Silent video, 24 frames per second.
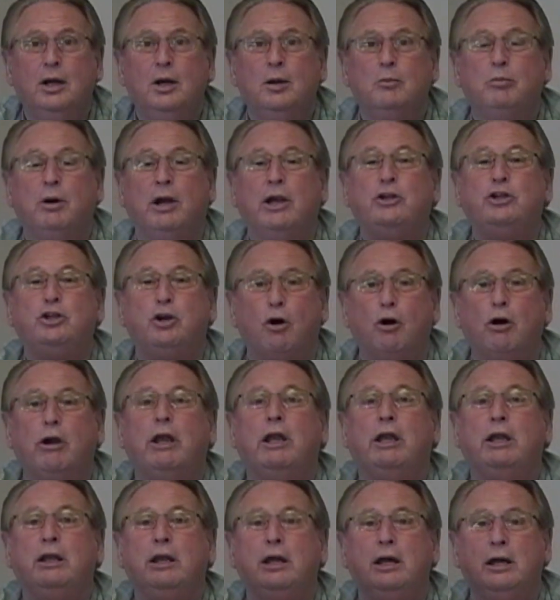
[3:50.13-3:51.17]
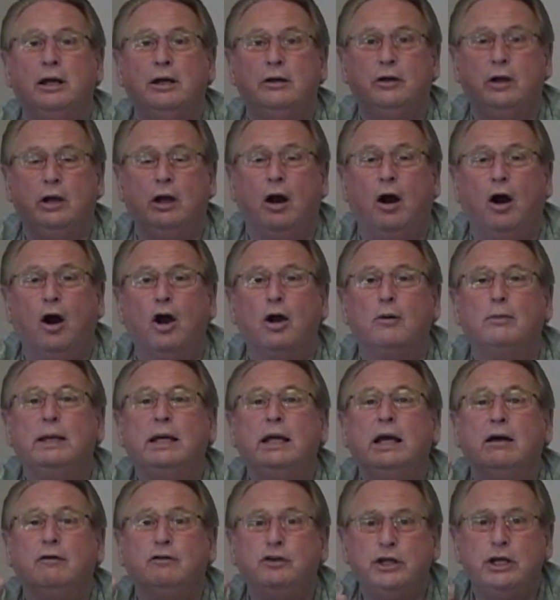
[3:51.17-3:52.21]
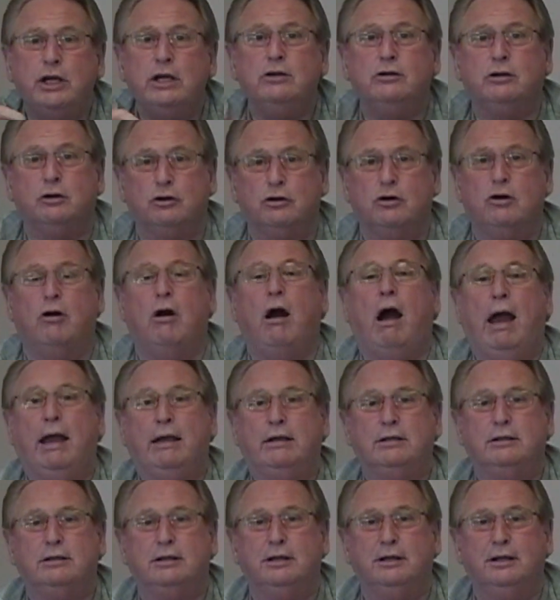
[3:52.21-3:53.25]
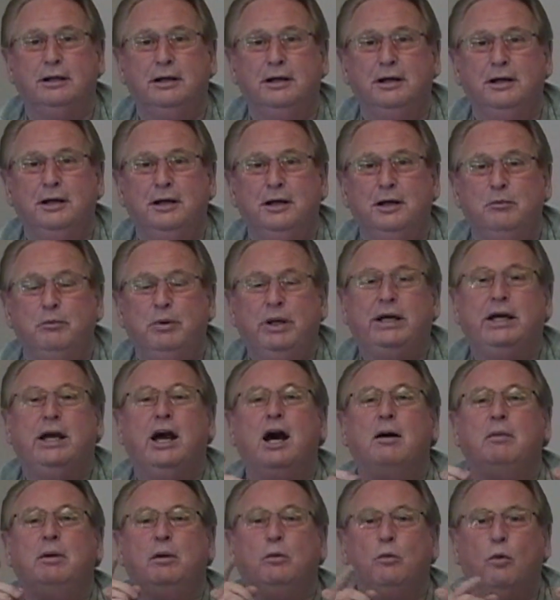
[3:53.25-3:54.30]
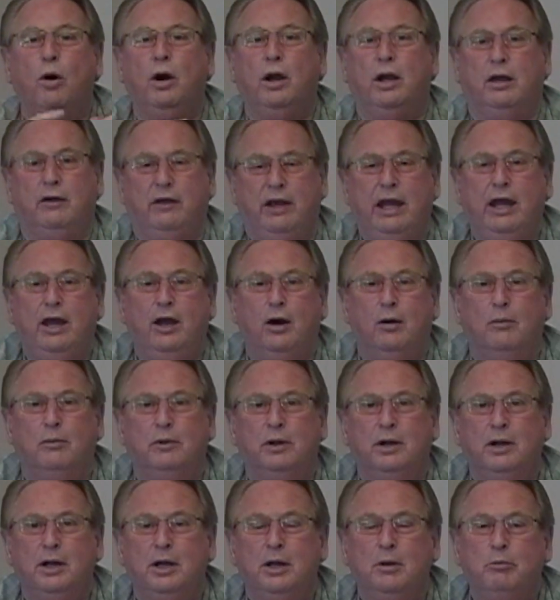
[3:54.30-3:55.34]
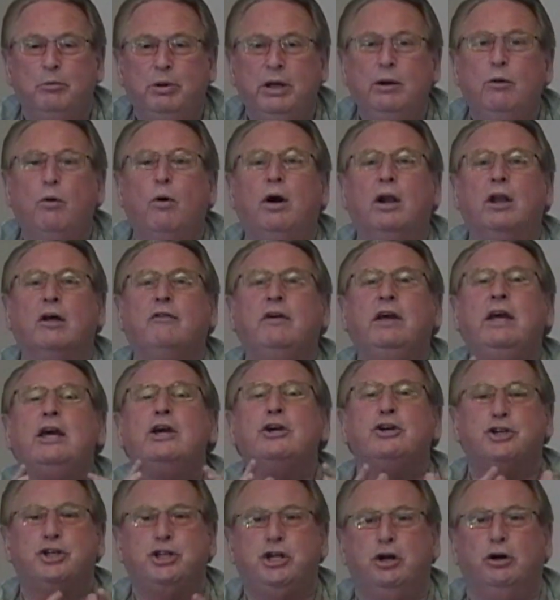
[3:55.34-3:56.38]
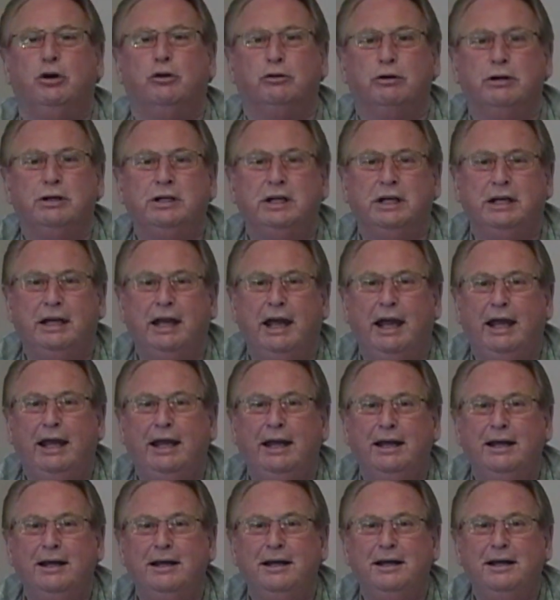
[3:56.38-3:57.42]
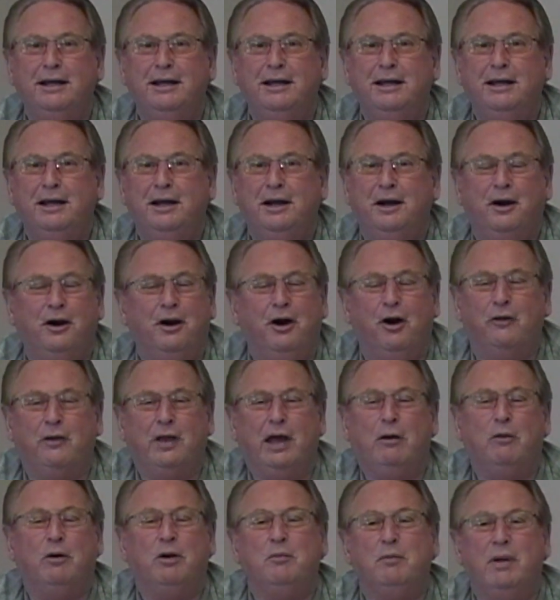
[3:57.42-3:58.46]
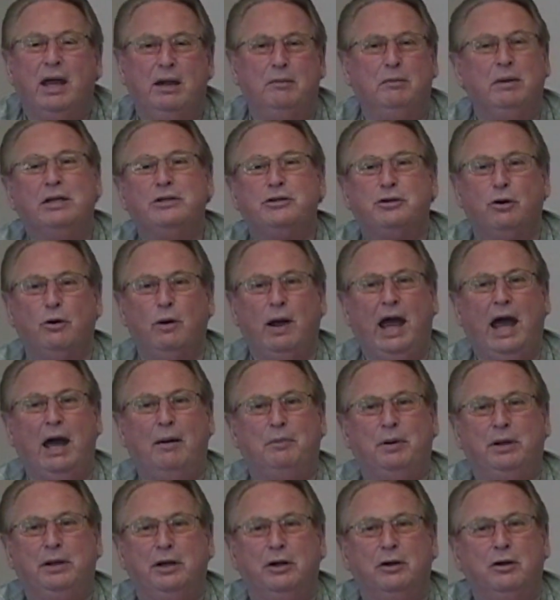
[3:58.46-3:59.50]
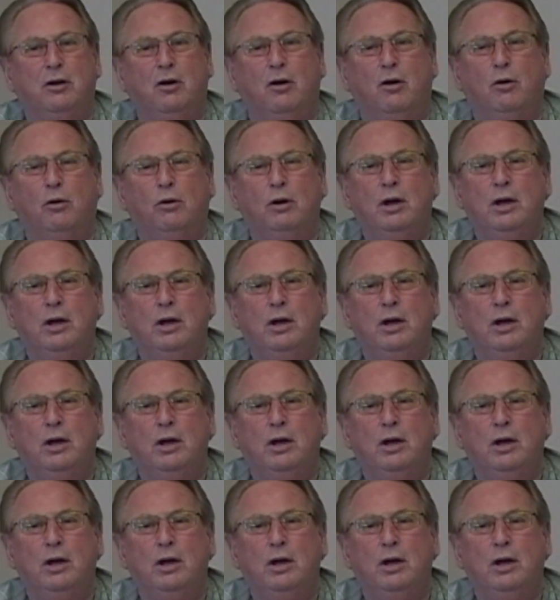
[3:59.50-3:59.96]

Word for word: by joining the army of Jesus Christ, becoming one of Him, be one of His children today. Oh, that would make me so happy to know